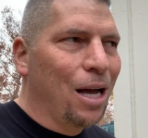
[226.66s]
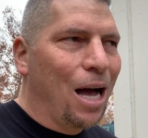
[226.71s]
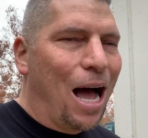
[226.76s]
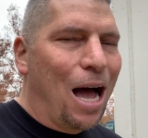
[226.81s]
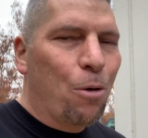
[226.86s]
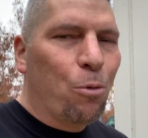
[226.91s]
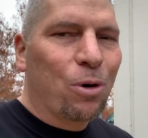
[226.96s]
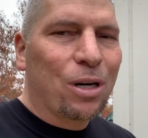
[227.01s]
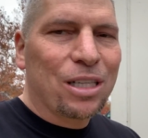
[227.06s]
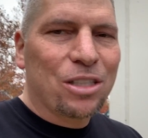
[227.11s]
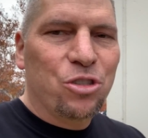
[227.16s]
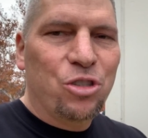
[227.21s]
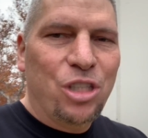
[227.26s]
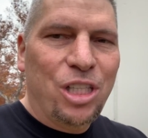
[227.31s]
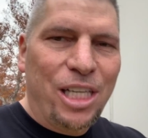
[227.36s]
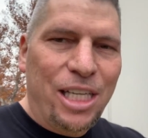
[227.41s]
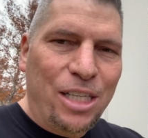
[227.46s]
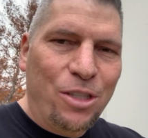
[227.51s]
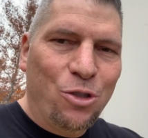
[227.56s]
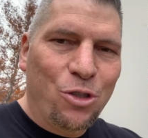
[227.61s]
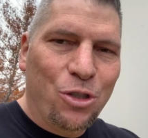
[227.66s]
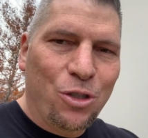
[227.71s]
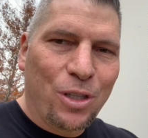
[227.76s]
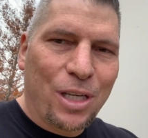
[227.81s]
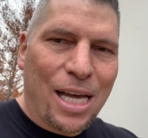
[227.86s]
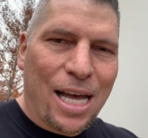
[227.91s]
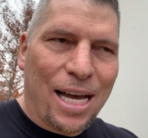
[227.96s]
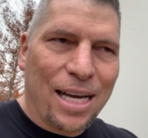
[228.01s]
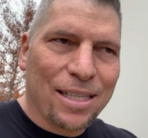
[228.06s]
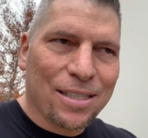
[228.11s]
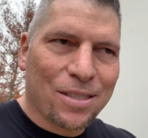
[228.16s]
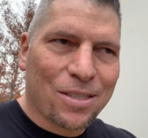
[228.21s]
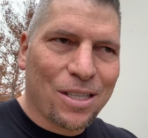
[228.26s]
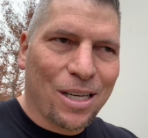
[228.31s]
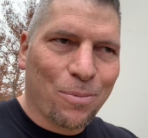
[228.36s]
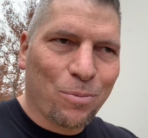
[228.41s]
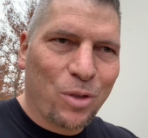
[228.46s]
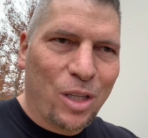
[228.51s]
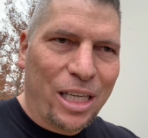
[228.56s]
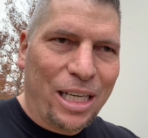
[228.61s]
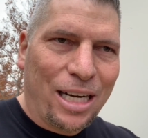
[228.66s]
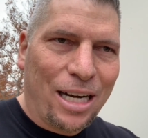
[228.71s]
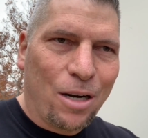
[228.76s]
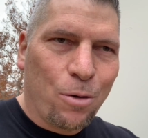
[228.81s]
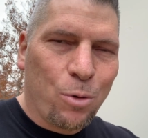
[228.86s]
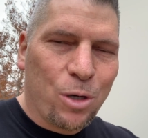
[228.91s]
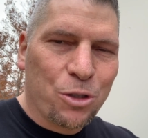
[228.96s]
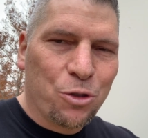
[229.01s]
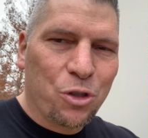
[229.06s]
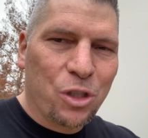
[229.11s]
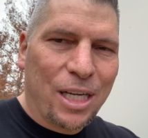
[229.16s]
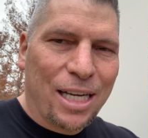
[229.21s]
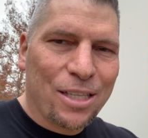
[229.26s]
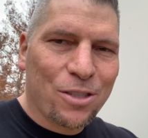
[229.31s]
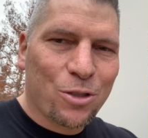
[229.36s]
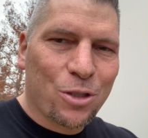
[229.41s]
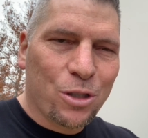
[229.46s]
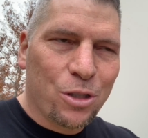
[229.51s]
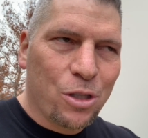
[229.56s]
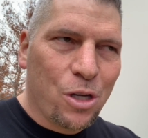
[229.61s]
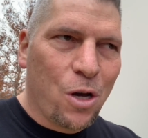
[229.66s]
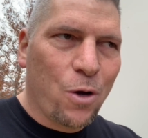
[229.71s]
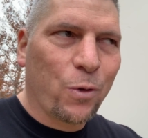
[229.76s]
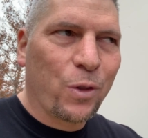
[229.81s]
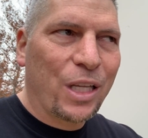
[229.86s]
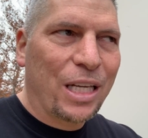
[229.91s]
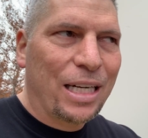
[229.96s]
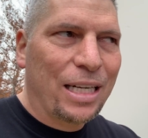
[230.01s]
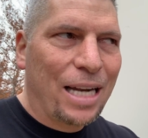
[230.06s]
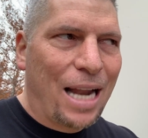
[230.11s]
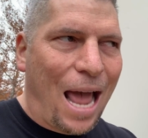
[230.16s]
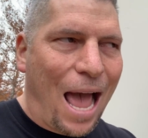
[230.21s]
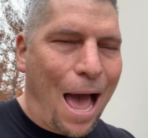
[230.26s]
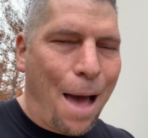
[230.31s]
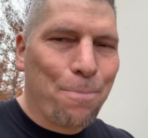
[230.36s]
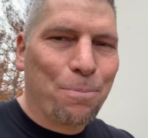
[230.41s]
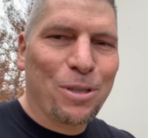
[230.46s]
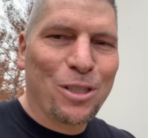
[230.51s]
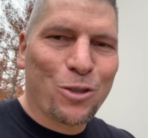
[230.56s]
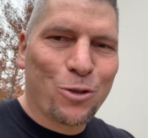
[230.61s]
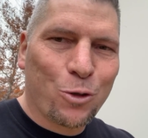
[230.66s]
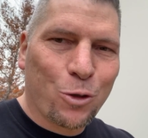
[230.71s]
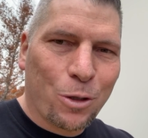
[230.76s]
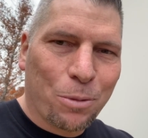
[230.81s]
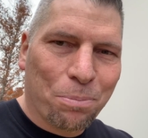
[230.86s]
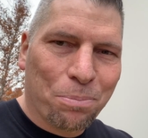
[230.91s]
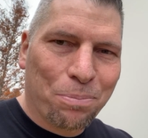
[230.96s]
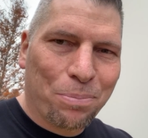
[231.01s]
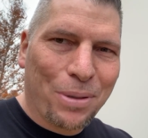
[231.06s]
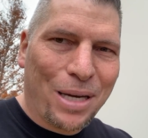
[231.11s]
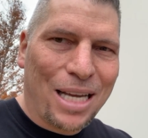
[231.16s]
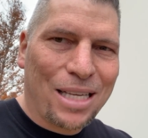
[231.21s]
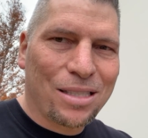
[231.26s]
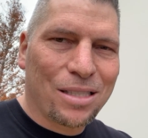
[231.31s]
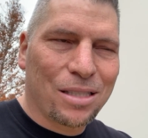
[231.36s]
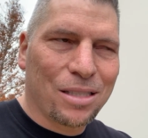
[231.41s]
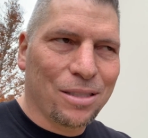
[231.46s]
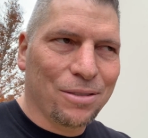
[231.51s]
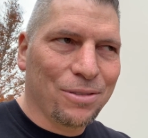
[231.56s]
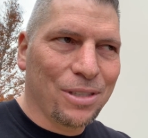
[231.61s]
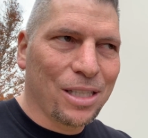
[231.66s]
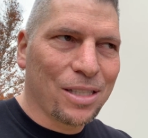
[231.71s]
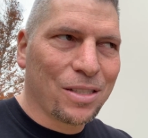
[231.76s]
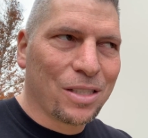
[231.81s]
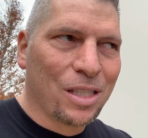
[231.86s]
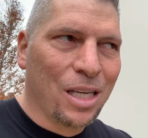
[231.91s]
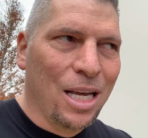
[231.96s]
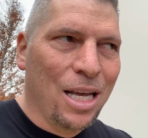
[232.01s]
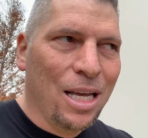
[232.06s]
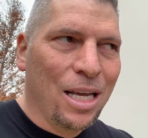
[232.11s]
I want to teach you guys something, and I want you guys to know that it happens to the best of us.